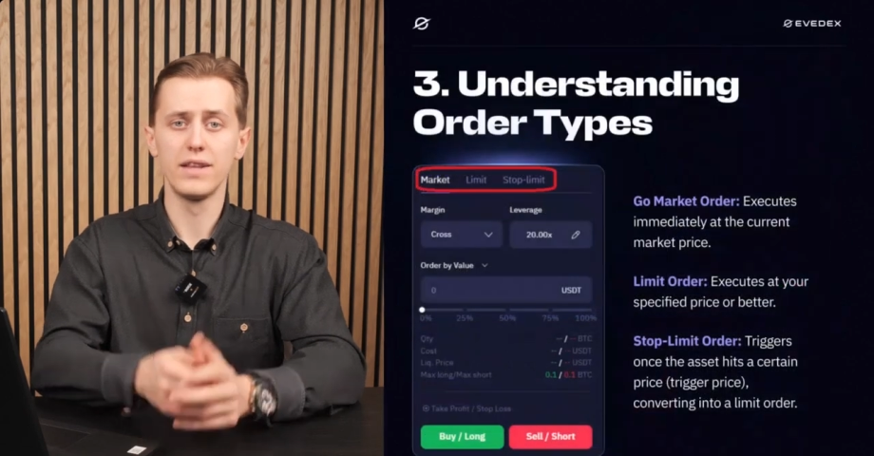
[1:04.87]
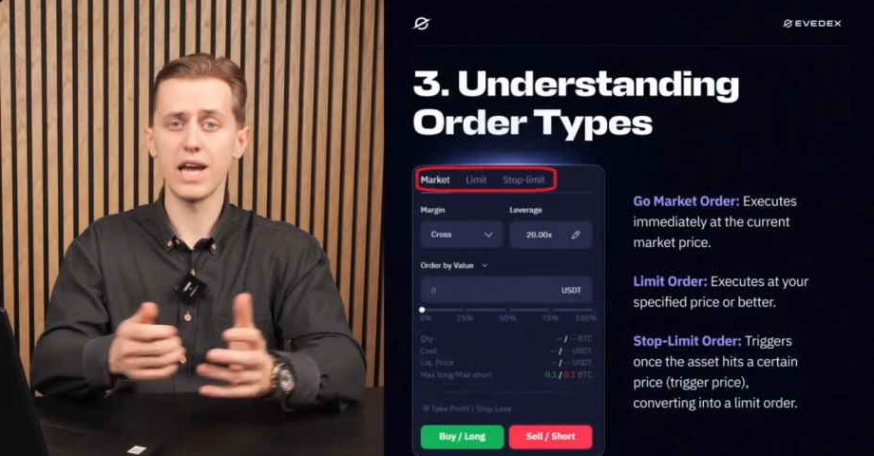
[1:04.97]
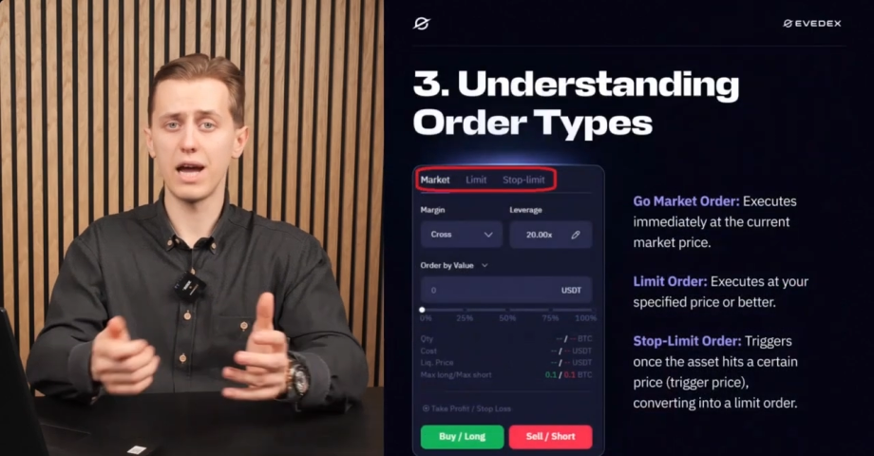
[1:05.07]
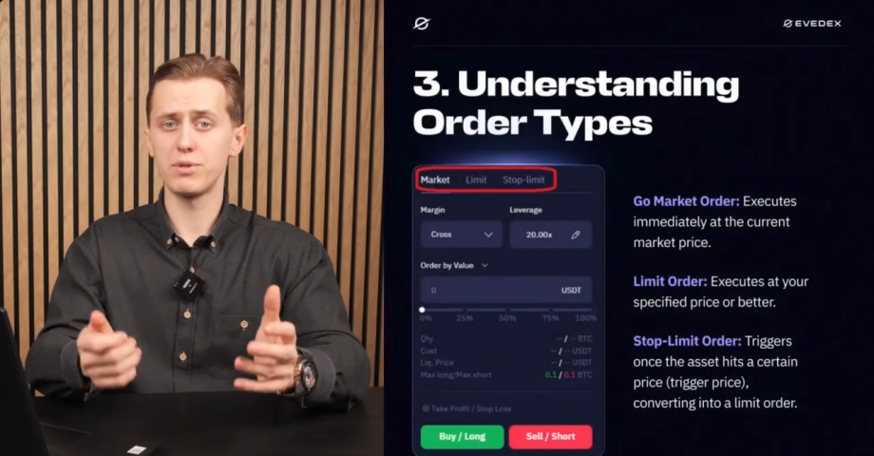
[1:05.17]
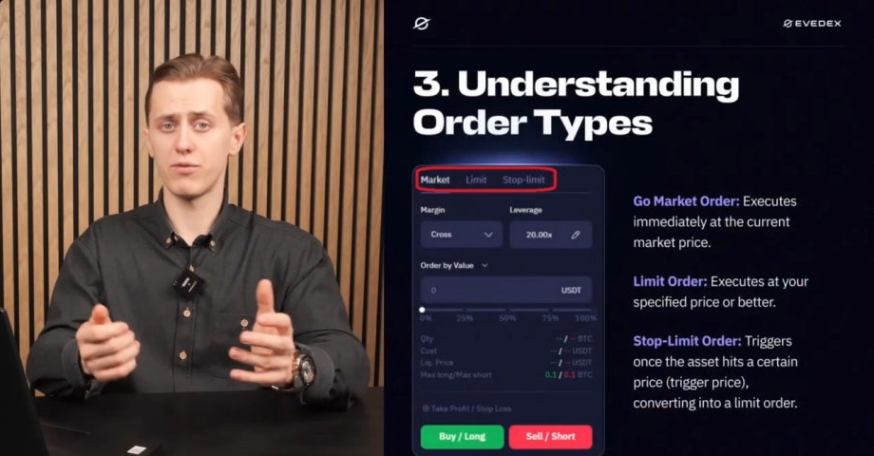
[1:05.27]

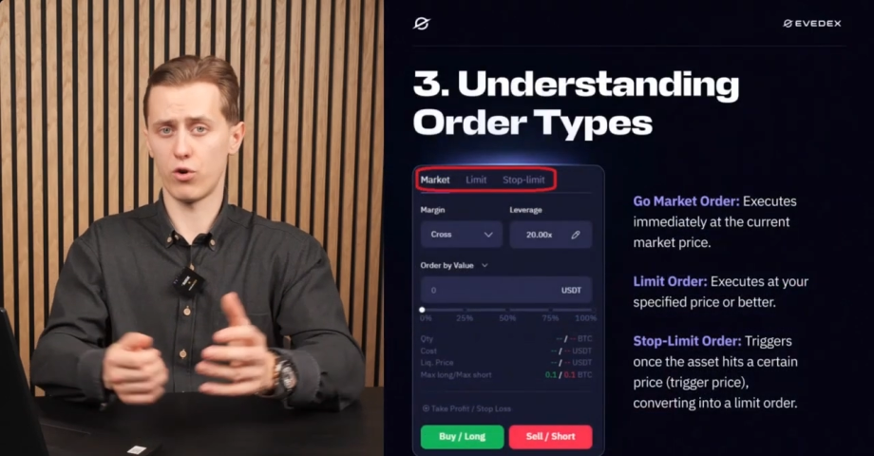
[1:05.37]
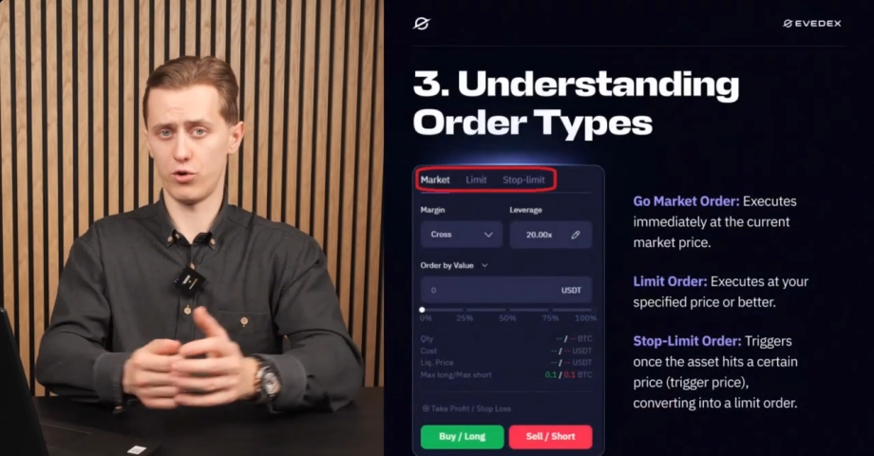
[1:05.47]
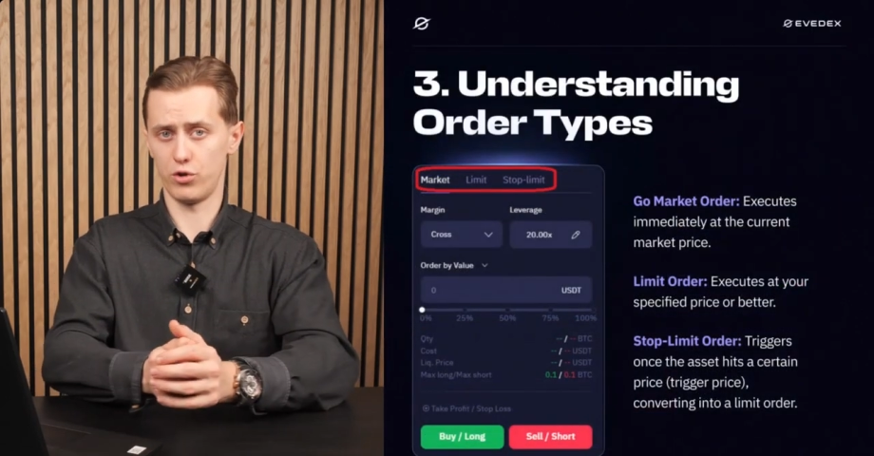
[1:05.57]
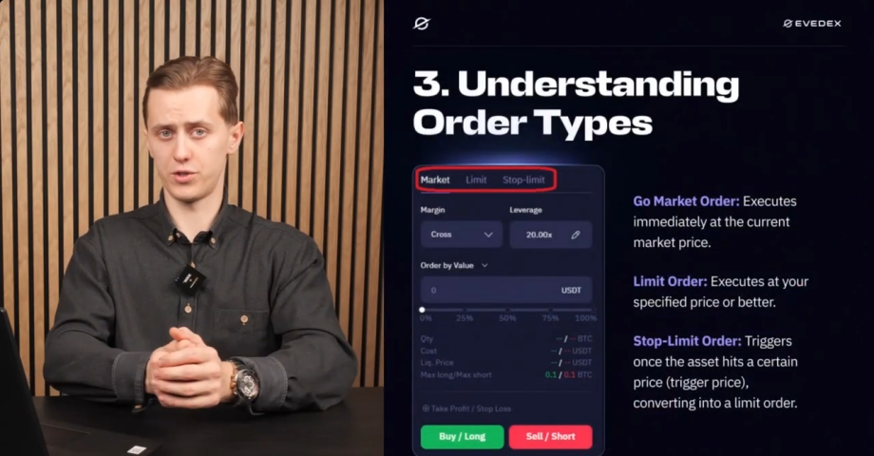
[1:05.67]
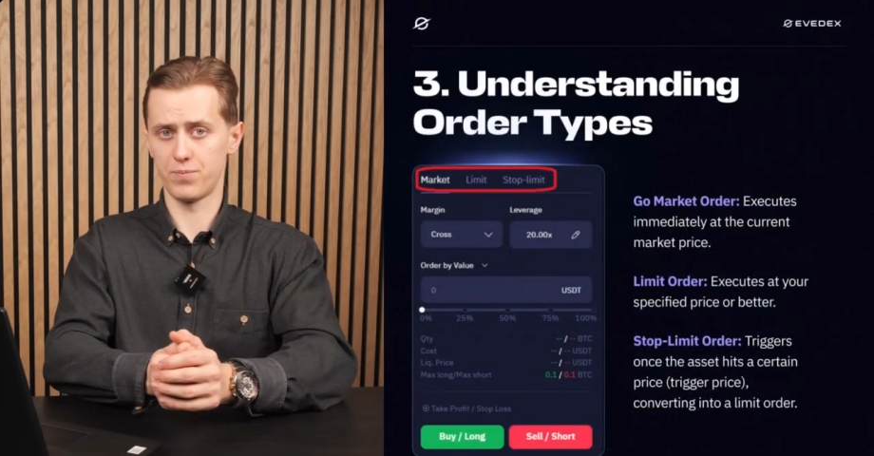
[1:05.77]
Types of
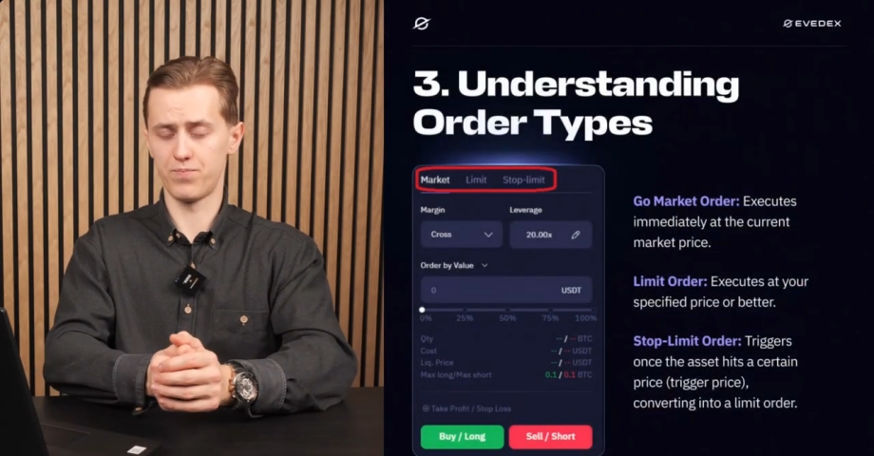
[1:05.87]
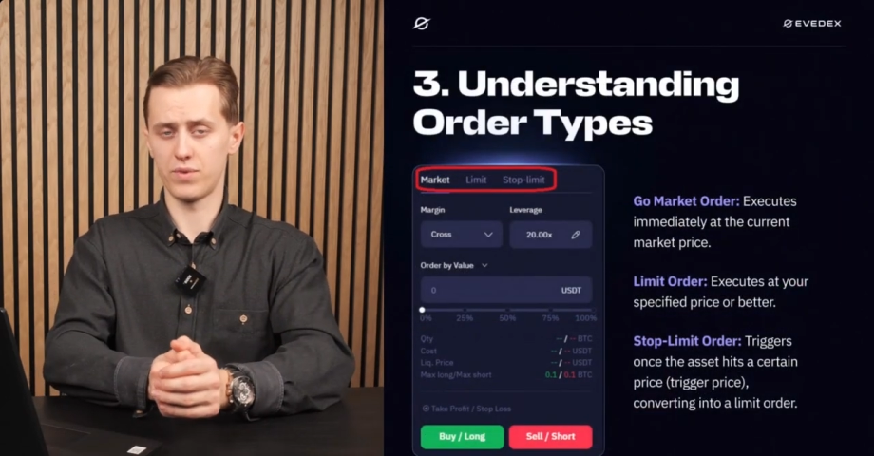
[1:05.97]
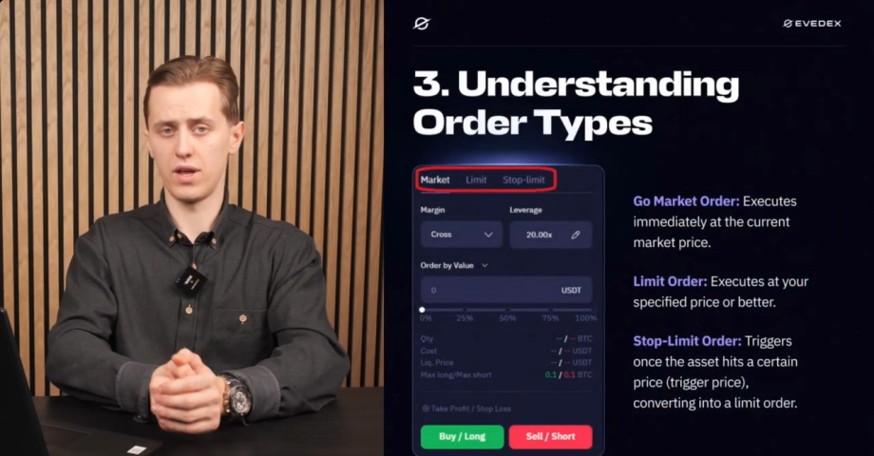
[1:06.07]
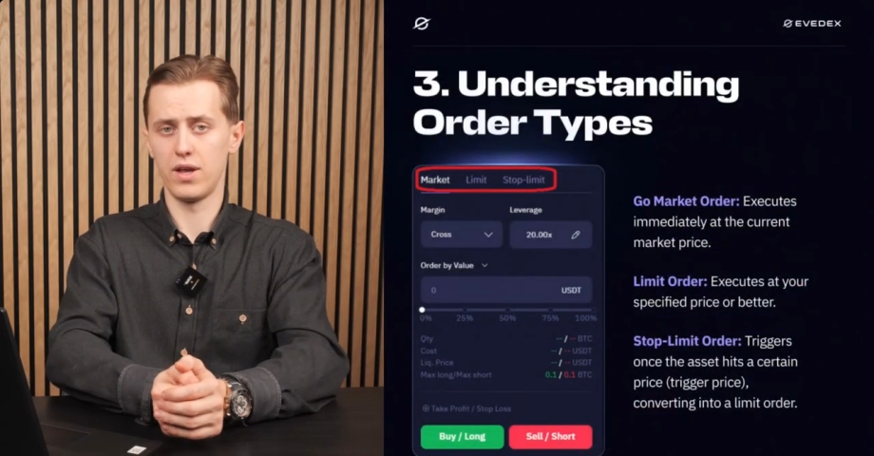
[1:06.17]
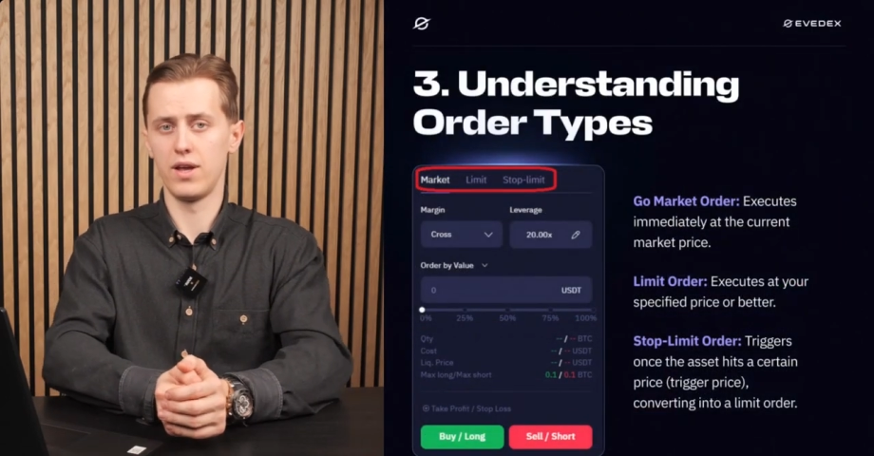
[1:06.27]
orders.
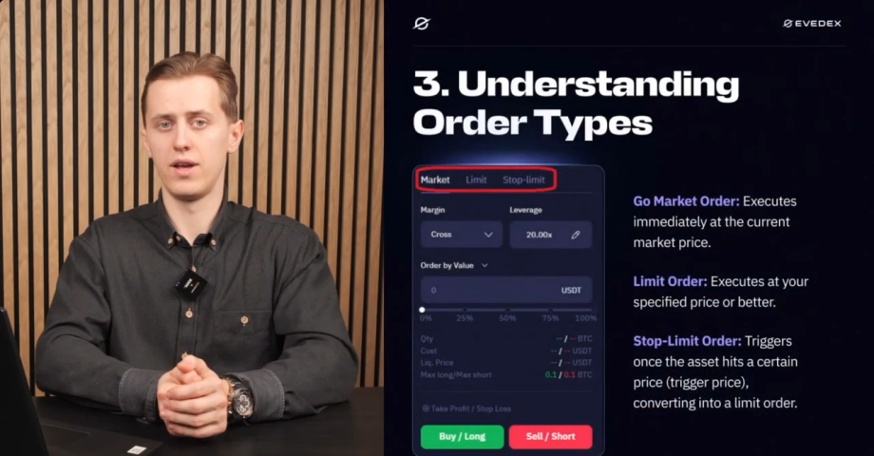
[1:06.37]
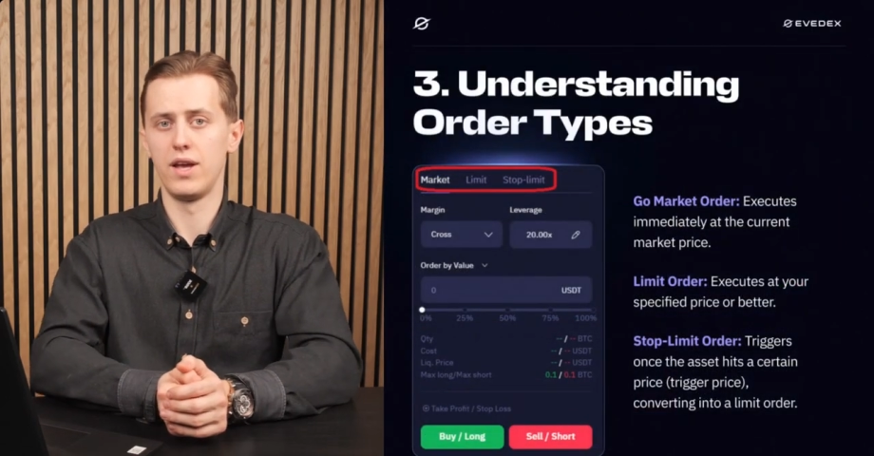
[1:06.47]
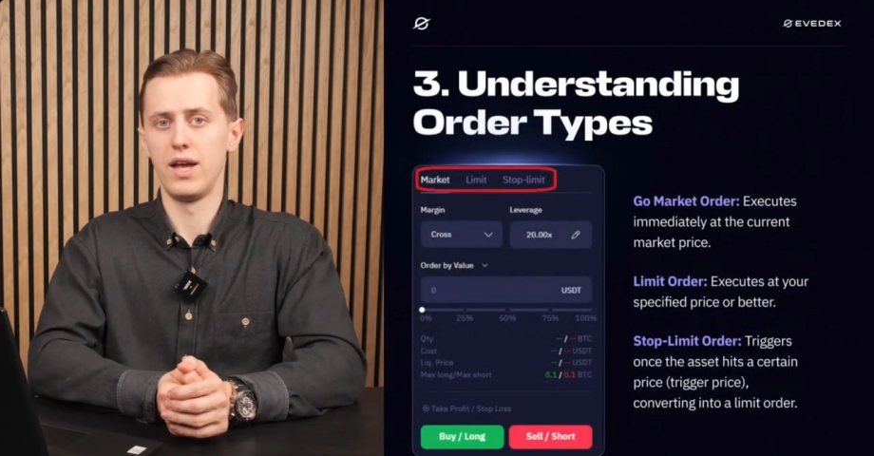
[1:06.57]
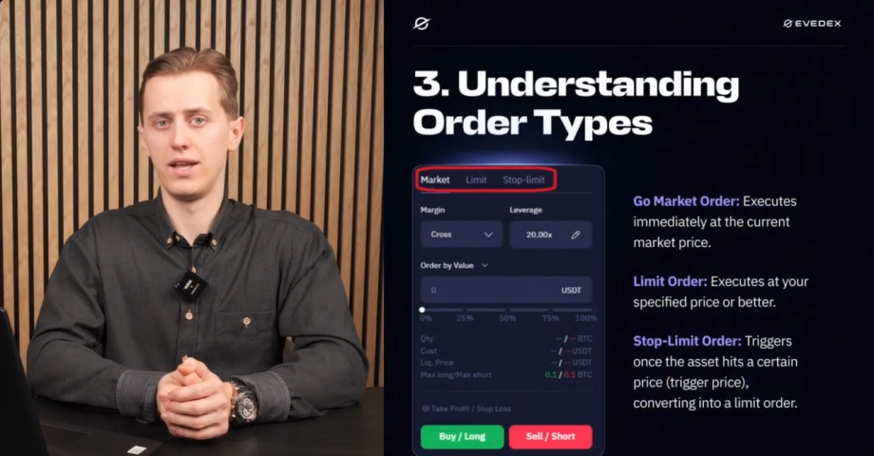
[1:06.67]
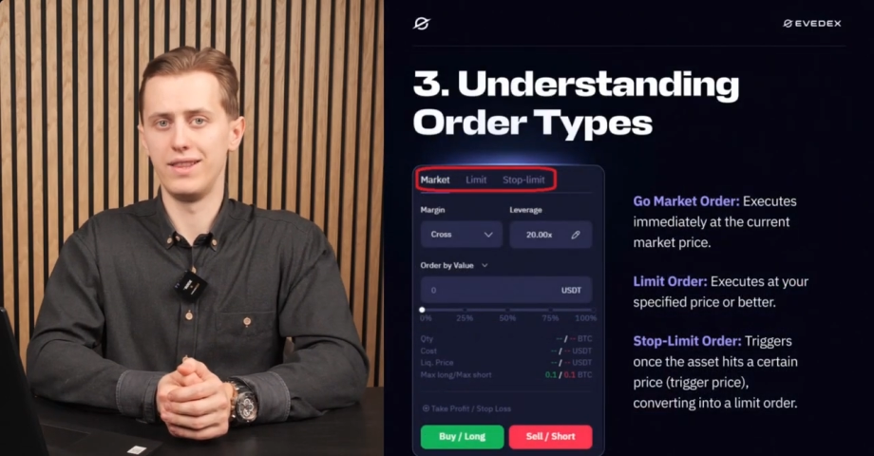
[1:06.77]

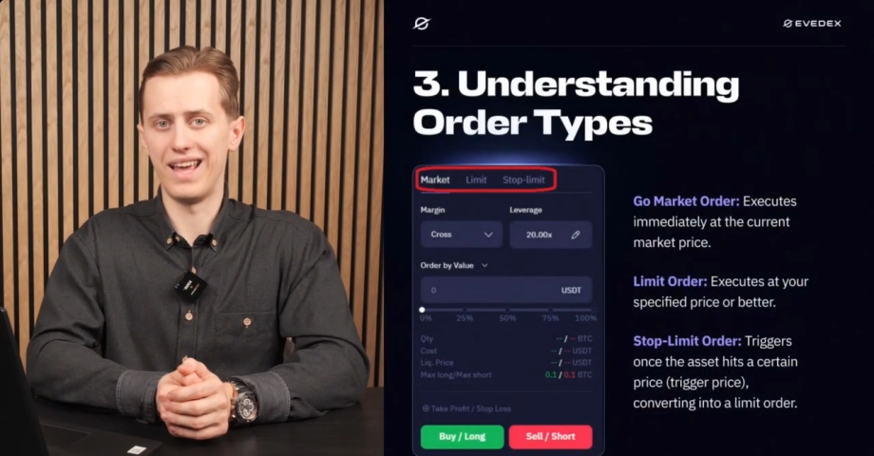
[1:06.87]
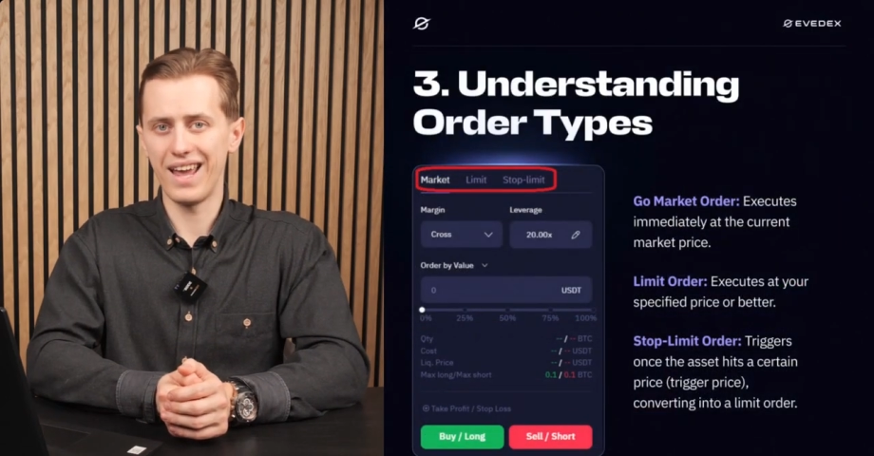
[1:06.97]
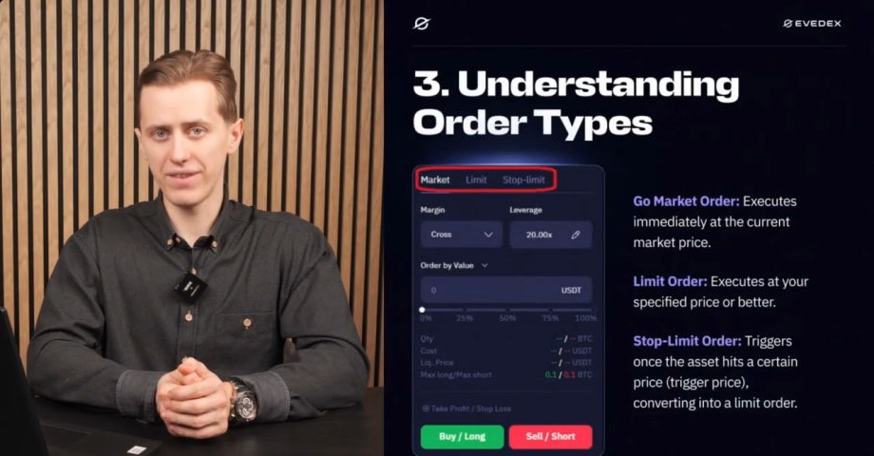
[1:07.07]
The